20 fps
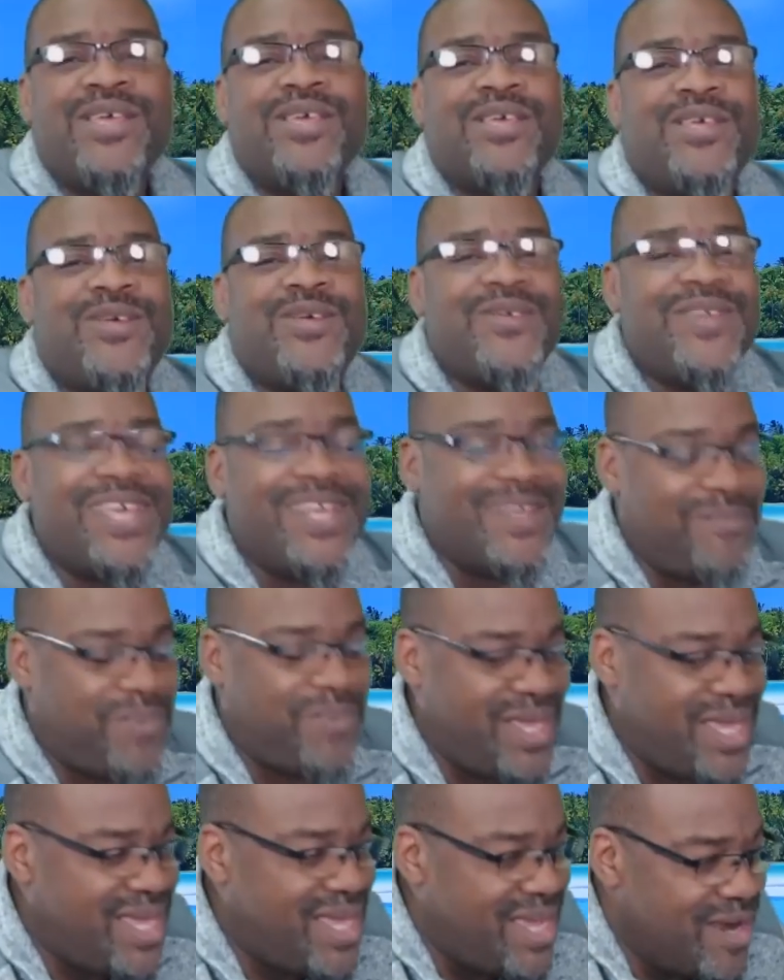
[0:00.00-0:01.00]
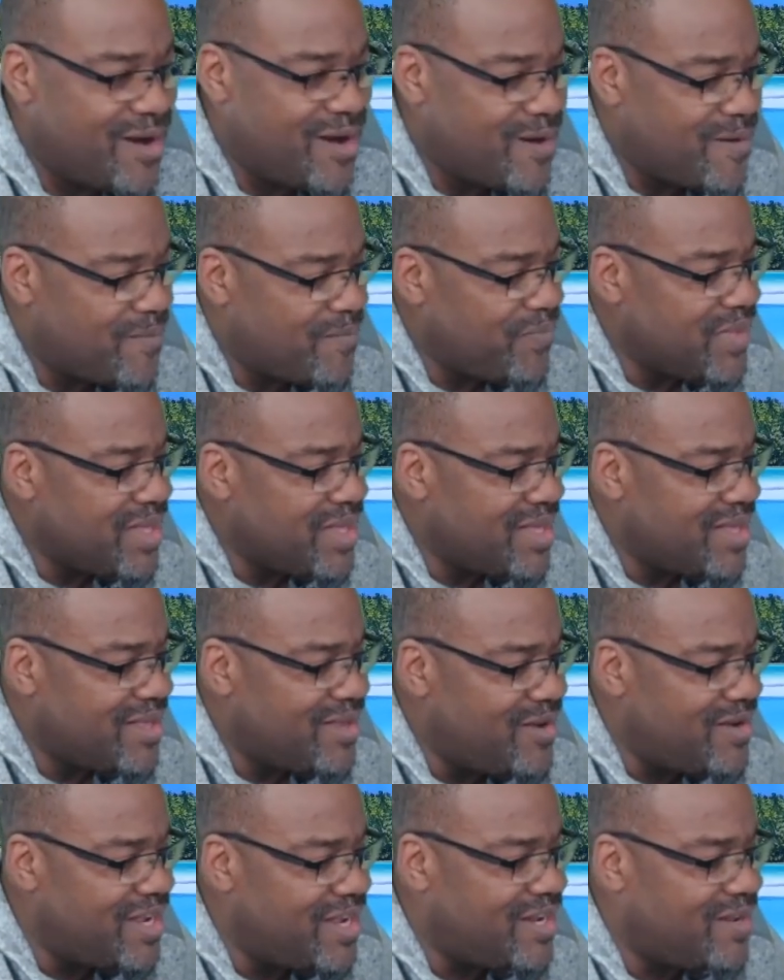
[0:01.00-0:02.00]
you need to be here.
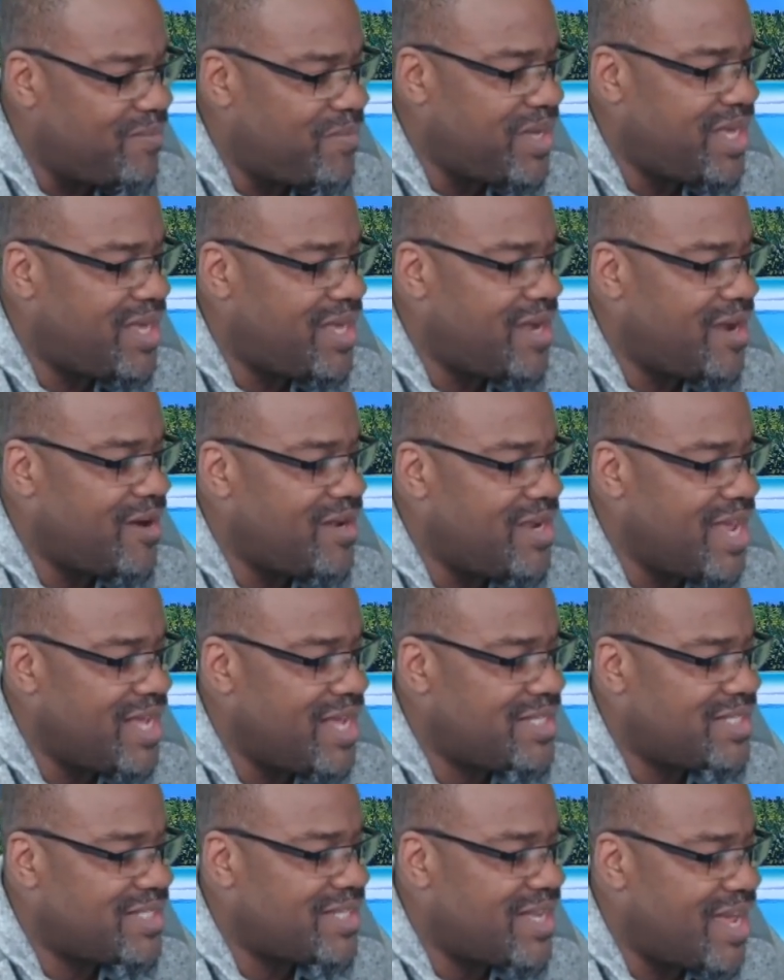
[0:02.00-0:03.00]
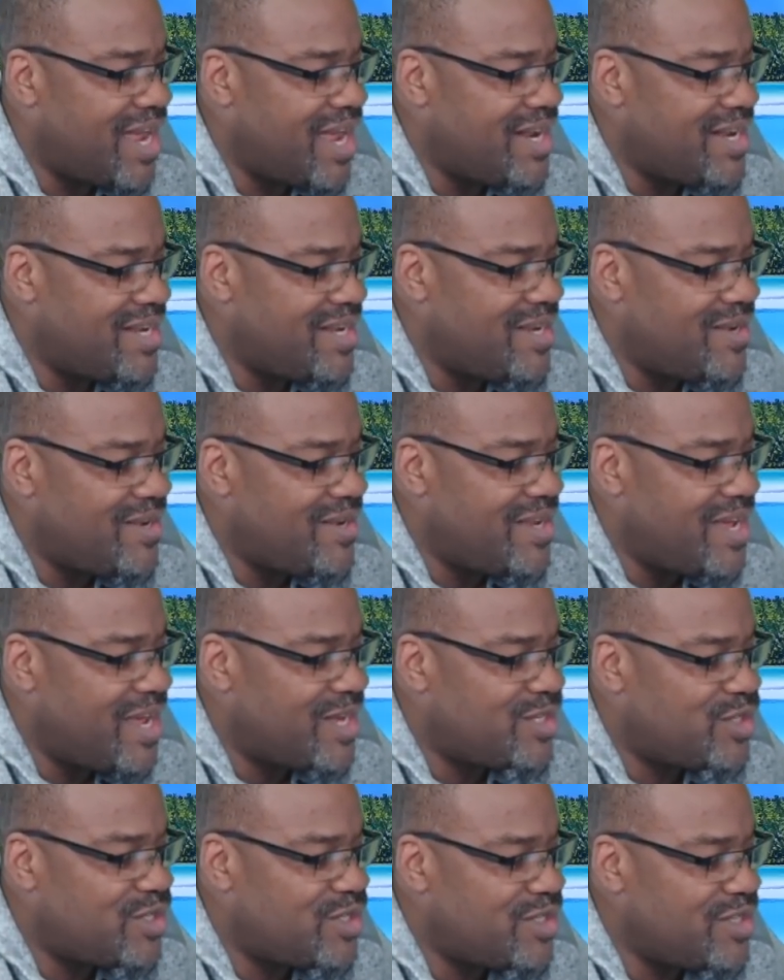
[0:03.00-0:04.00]
You need to be here. Yes, I
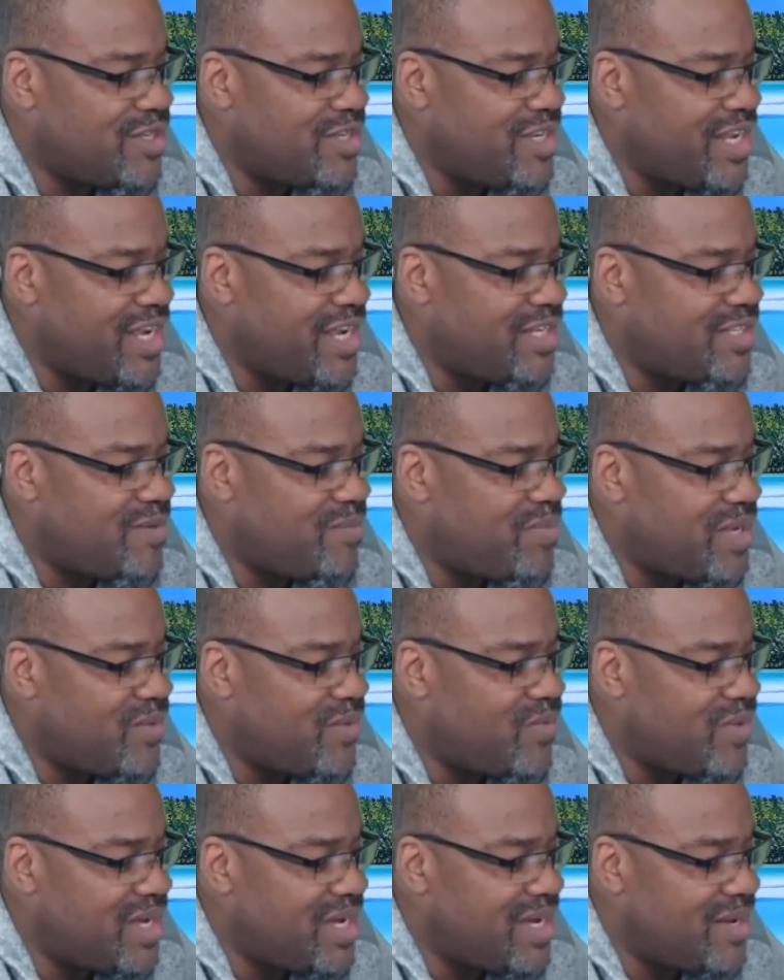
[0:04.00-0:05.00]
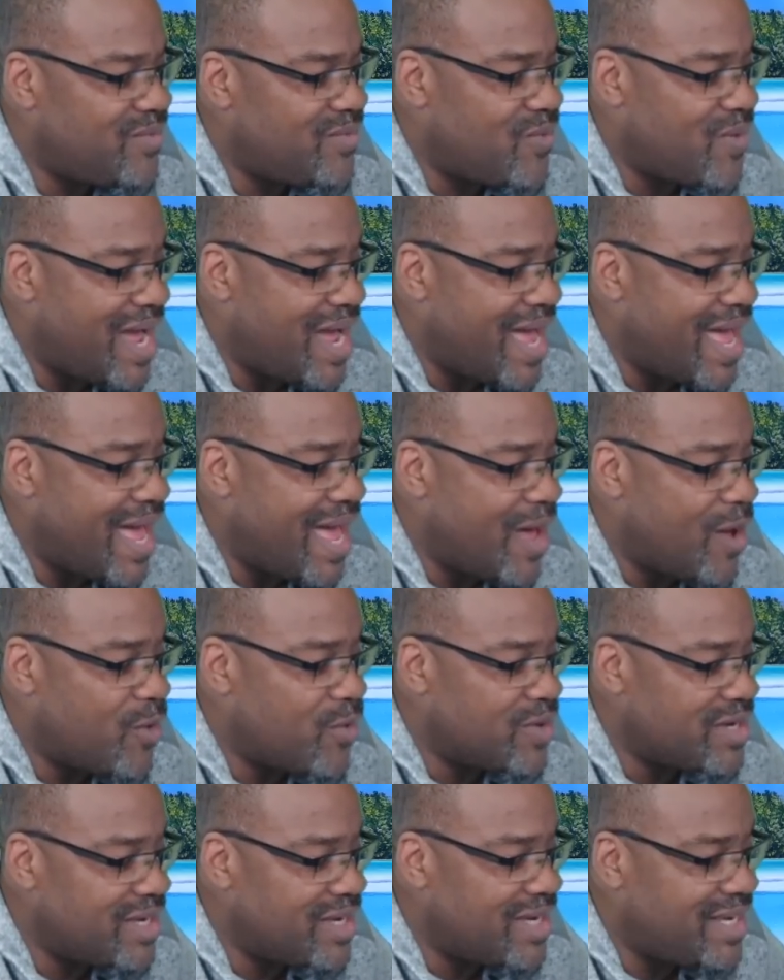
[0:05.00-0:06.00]
yes, need to be weed.
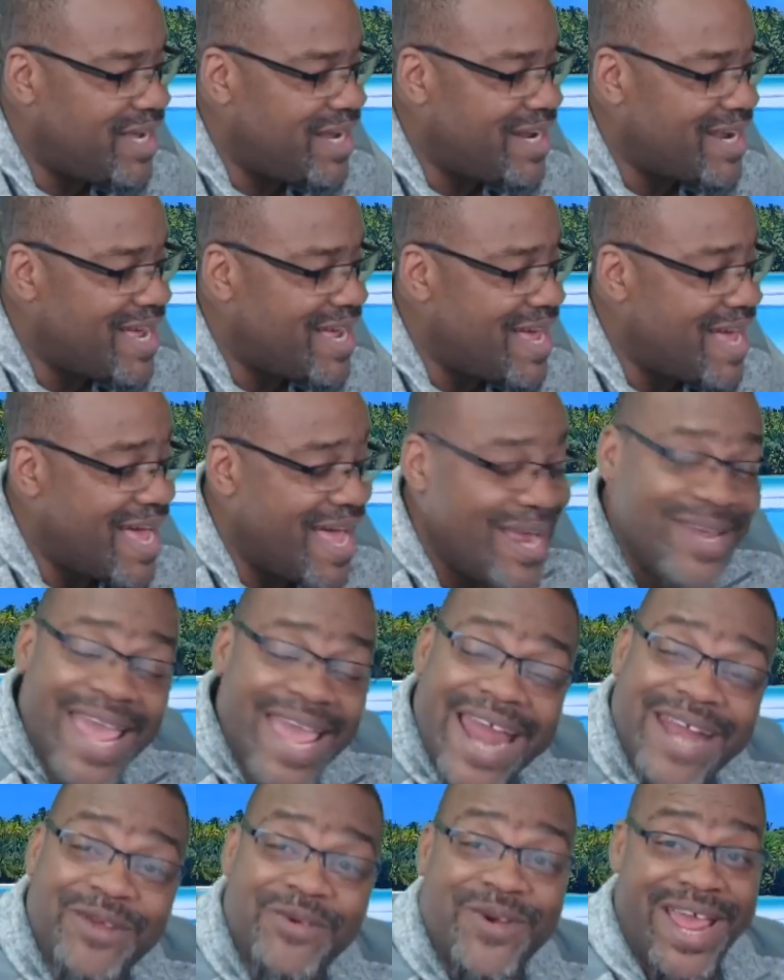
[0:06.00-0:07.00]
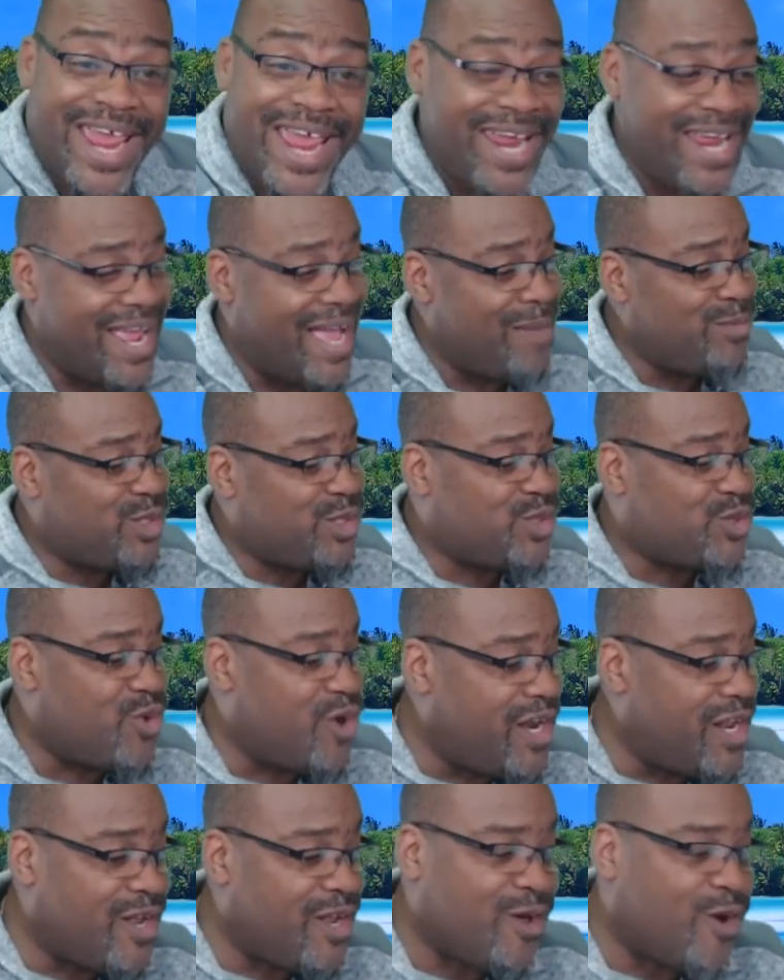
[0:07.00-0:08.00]
Wow, getting high. Anyway, I'm
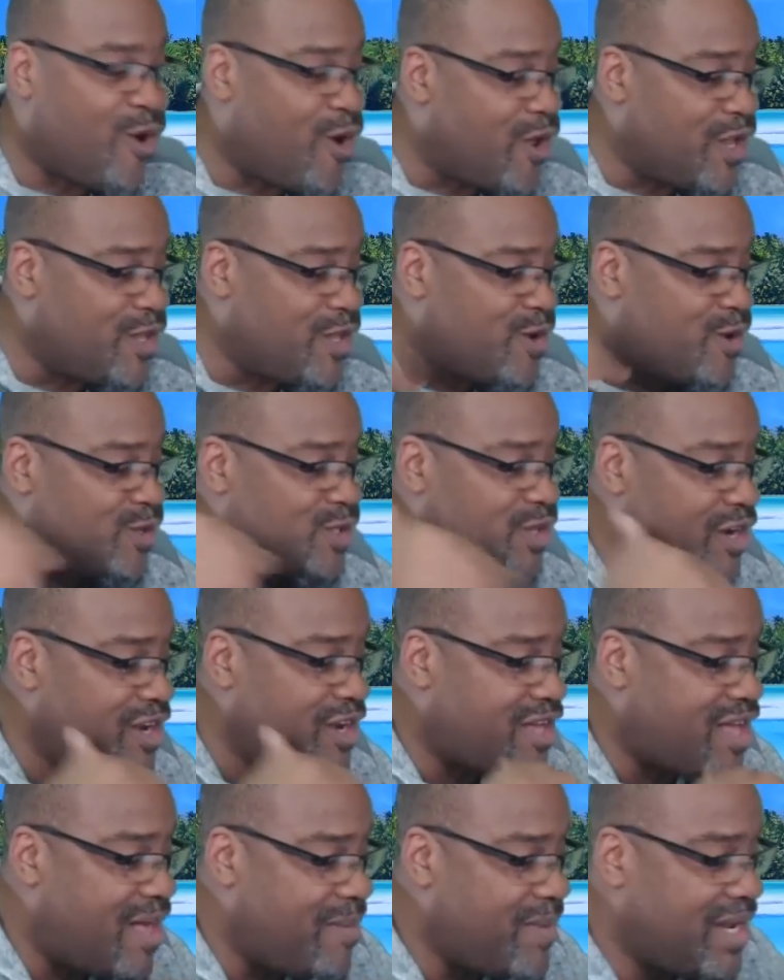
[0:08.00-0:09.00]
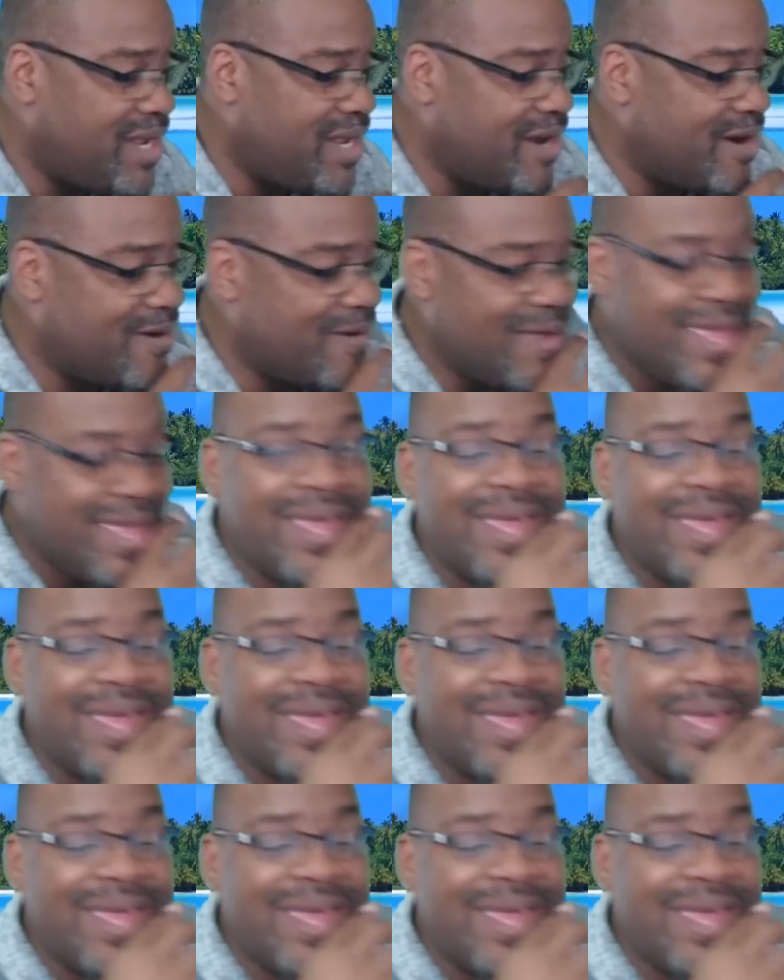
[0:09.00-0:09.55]
sure that all of those are going to come in here.